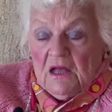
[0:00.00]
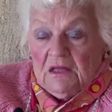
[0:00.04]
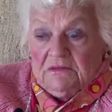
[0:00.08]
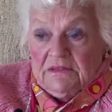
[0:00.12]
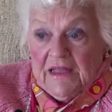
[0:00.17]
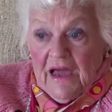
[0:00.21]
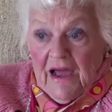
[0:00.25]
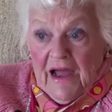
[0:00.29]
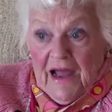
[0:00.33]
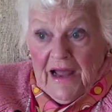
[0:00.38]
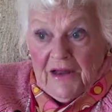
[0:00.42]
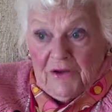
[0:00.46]

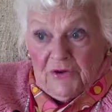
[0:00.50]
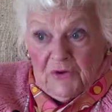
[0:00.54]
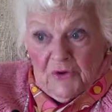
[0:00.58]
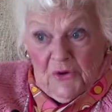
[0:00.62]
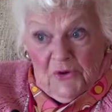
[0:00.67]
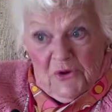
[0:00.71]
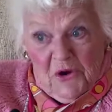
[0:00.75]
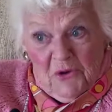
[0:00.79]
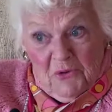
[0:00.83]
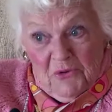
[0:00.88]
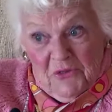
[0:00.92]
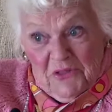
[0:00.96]
Now, I
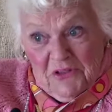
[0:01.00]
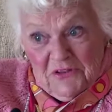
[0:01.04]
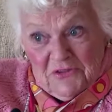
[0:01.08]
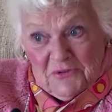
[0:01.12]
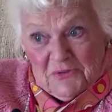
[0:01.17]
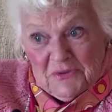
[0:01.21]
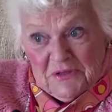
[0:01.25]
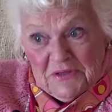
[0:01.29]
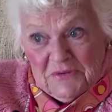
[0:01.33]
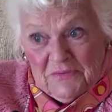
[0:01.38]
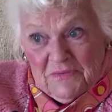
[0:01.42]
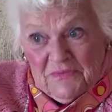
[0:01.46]
do know
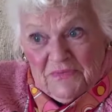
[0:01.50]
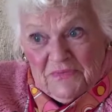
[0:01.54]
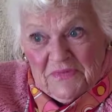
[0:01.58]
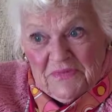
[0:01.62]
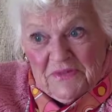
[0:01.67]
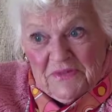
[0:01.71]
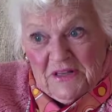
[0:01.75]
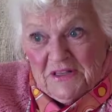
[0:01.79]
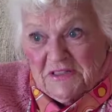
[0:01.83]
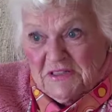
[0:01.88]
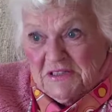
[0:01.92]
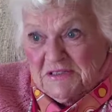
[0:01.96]
this one.
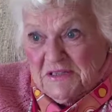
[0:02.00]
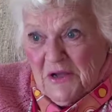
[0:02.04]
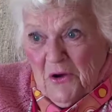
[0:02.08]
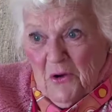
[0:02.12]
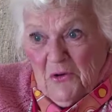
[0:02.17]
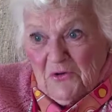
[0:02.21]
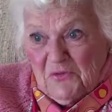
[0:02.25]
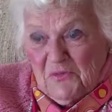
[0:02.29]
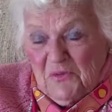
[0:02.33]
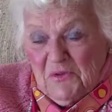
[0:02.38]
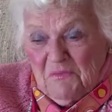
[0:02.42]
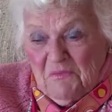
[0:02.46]
This has
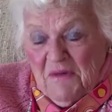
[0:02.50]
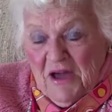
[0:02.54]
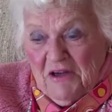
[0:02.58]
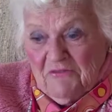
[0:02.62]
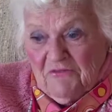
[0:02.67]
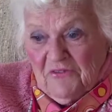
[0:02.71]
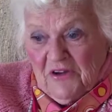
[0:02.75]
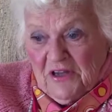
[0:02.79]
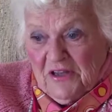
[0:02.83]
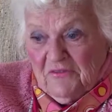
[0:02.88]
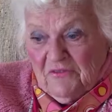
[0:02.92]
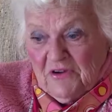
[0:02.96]
always been my
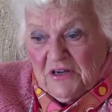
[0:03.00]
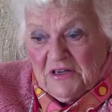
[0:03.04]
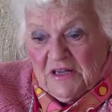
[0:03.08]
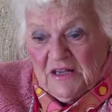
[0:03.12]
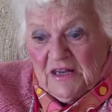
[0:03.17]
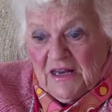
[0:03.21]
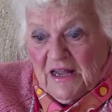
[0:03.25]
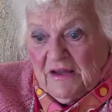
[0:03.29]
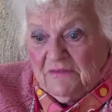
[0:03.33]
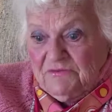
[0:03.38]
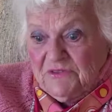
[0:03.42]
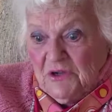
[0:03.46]
favorite,
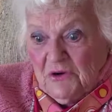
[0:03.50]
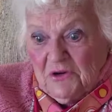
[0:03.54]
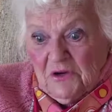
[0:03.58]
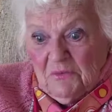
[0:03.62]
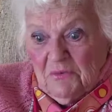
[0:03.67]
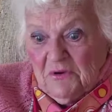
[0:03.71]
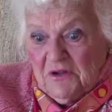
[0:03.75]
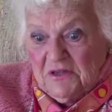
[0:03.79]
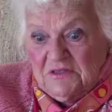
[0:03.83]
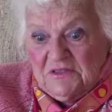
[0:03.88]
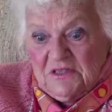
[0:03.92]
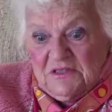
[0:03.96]
and I've known
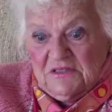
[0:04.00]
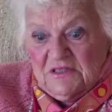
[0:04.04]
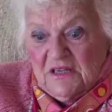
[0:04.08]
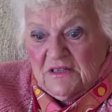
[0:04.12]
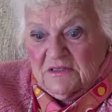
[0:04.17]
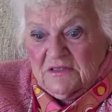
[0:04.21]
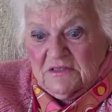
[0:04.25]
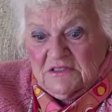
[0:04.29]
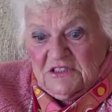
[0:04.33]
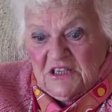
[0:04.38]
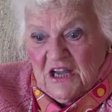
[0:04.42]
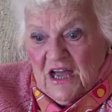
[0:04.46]
about it since I
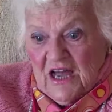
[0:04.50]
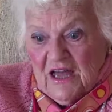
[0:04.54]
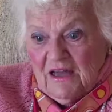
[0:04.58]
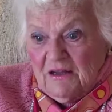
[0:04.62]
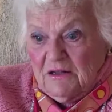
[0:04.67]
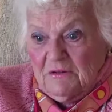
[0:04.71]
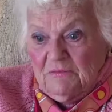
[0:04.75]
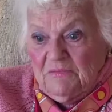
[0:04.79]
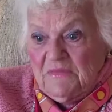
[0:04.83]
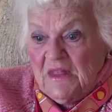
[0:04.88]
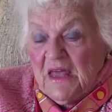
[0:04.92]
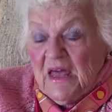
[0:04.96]
was a
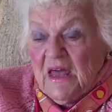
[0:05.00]
child.